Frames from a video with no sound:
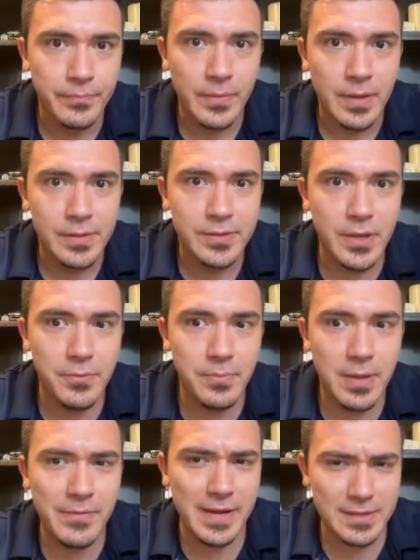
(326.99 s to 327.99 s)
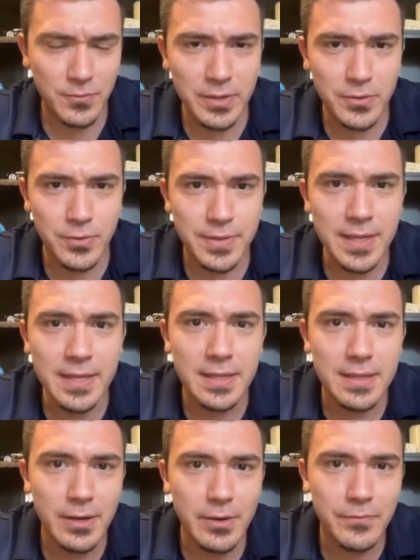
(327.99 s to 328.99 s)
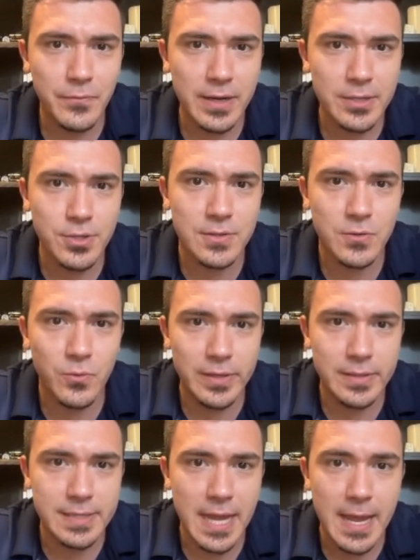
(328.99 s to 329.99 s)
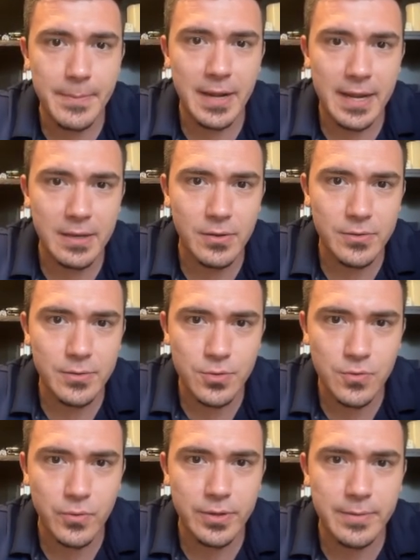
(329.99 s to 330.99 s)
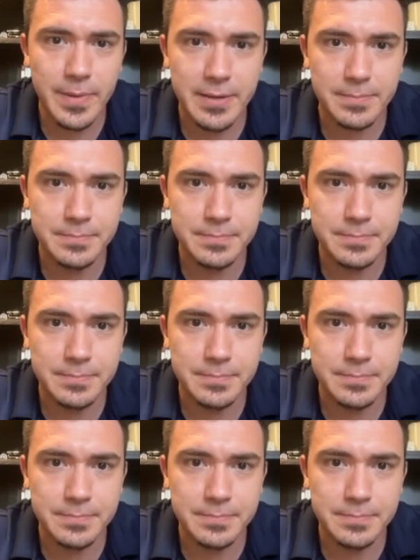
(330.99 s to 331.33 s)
So if I could square the whole thing, then therefore I could just square the top, and I can also just square the bottom.